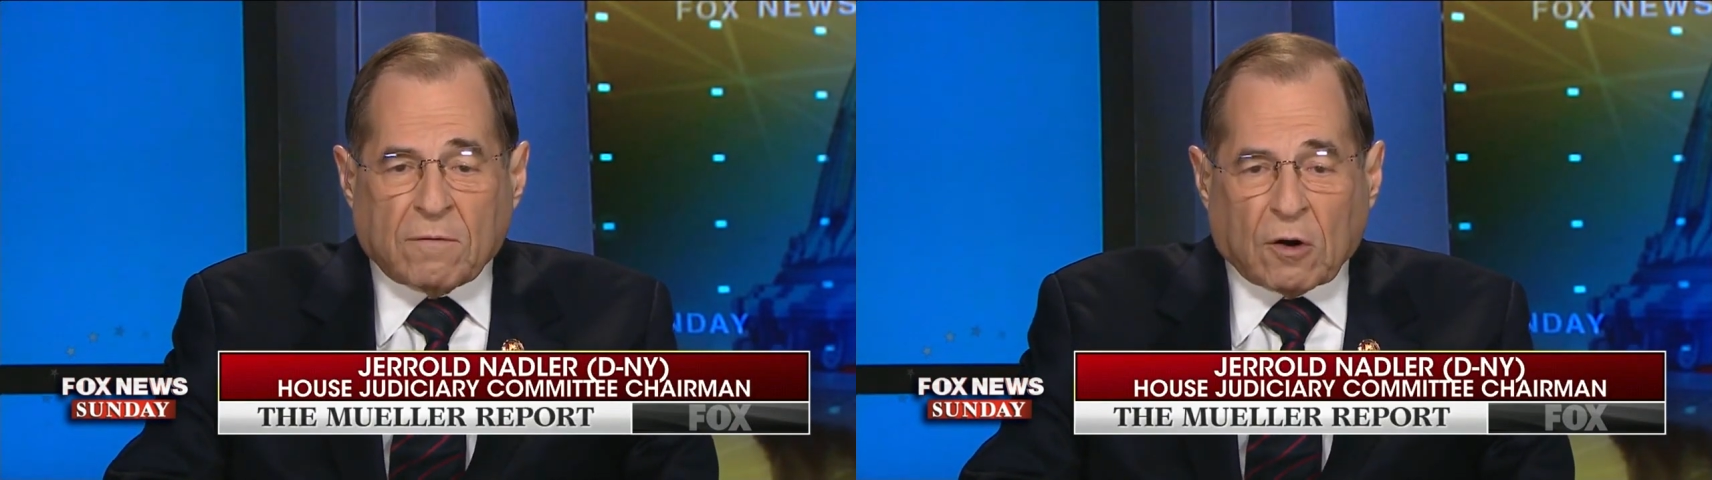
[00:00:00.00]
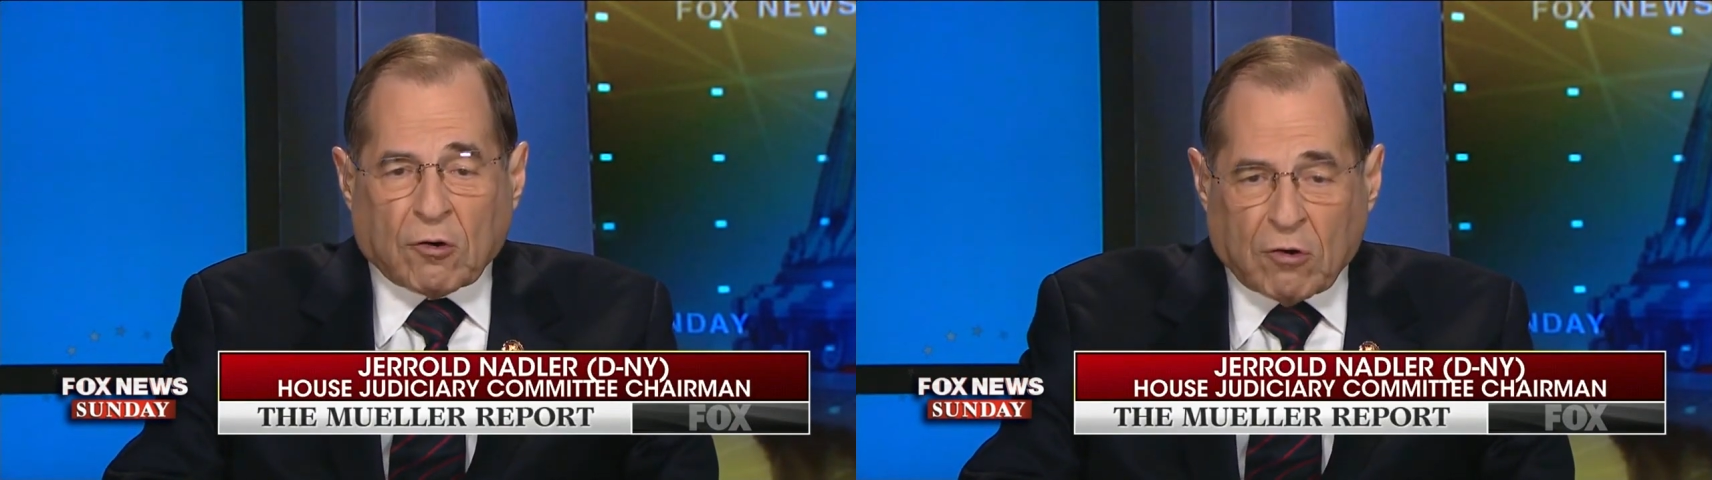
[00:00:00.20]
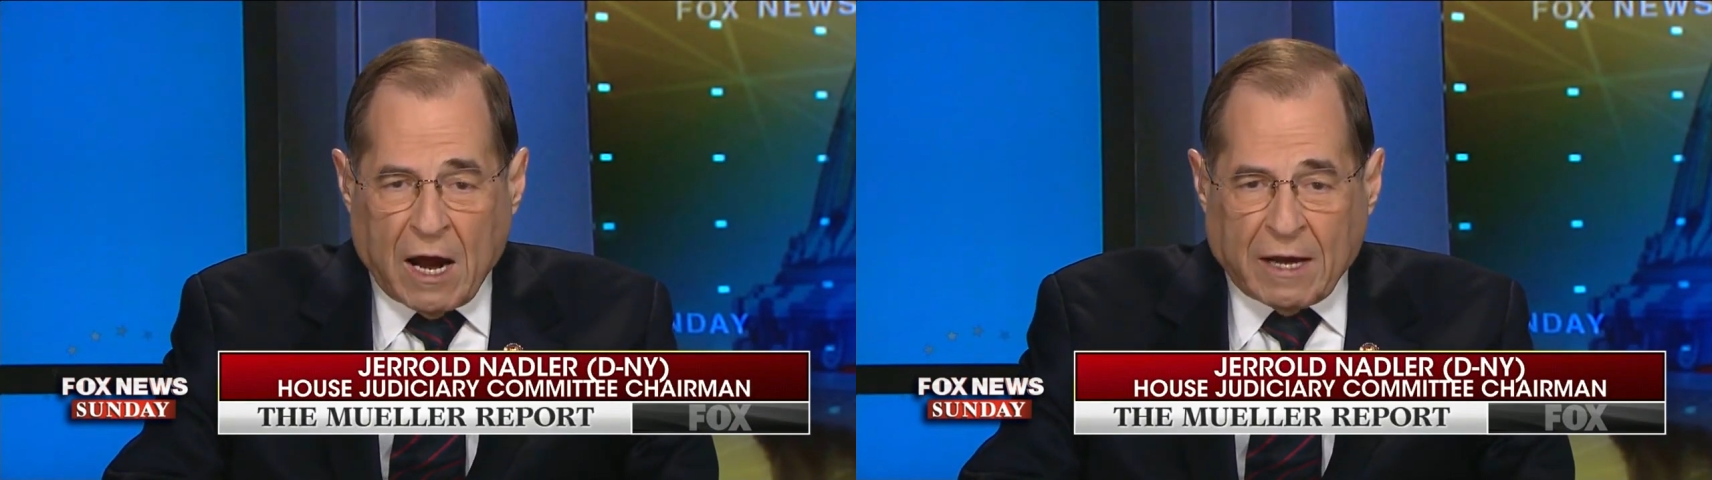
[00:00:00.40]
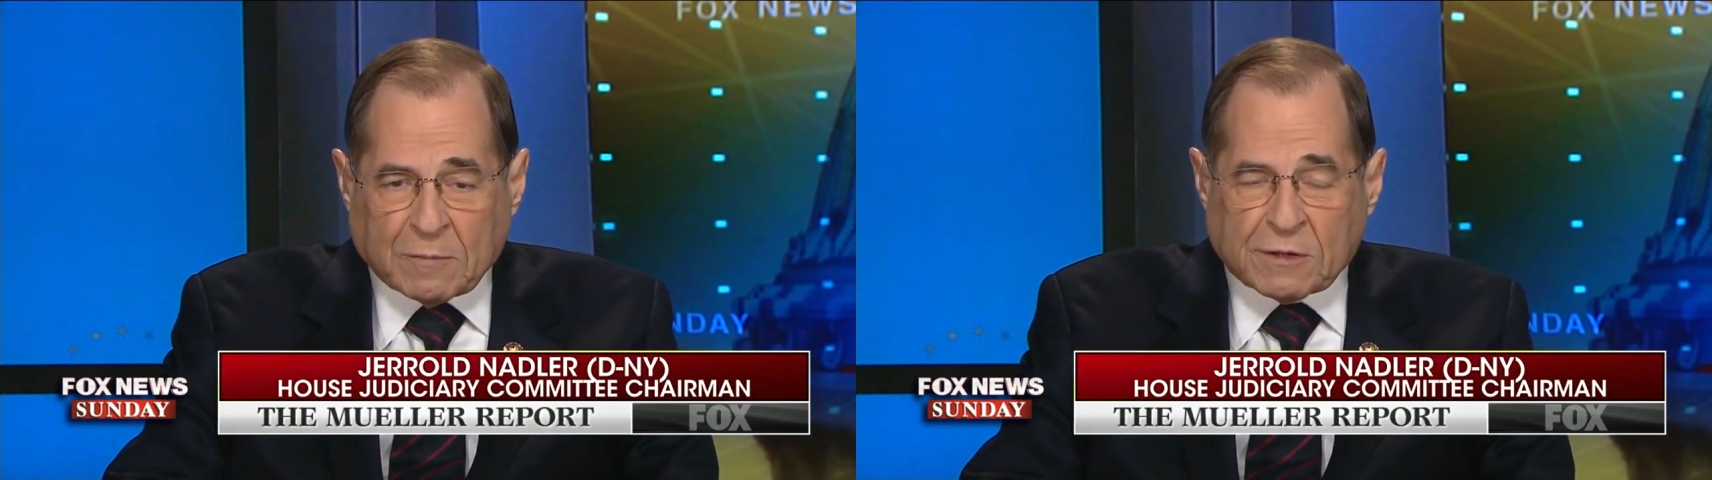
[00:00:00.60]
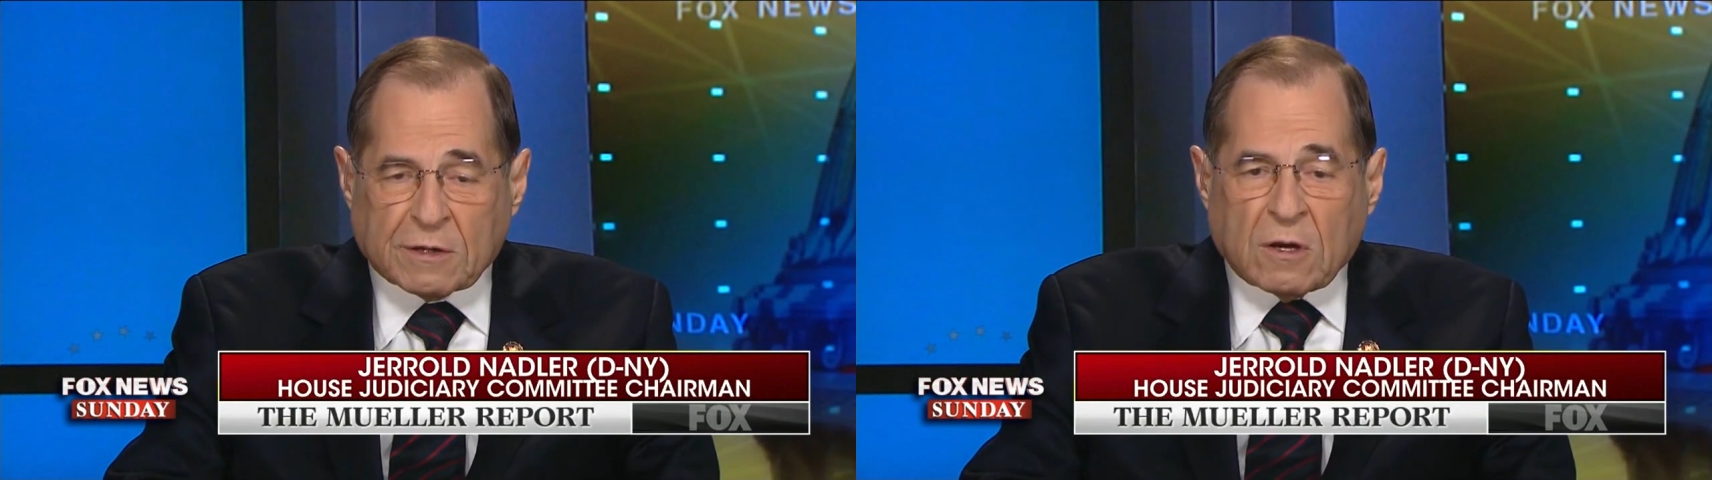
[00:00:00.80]
for
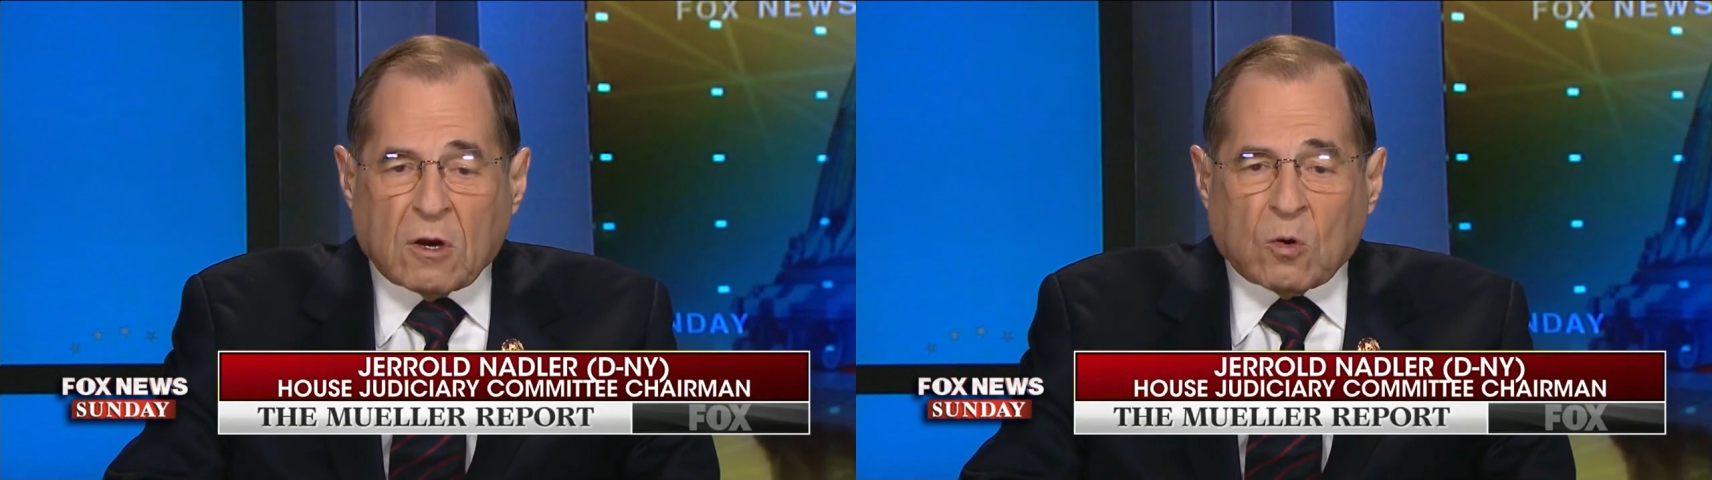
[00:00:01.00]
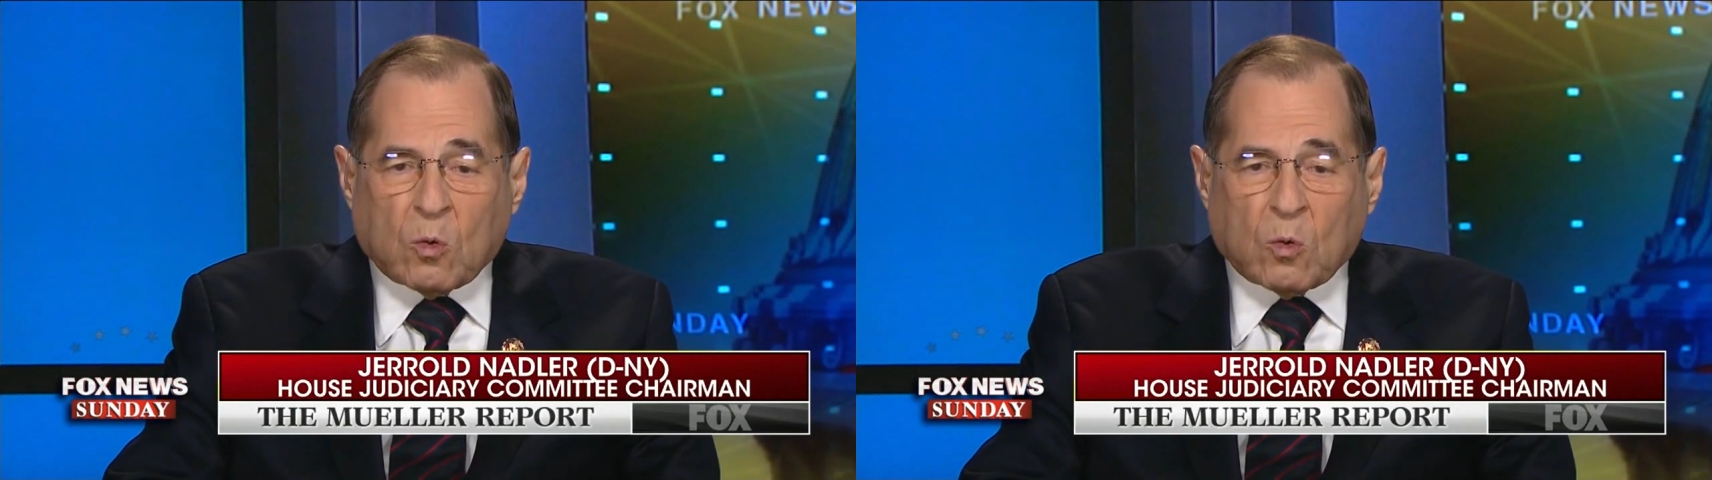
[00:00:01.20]
crimes.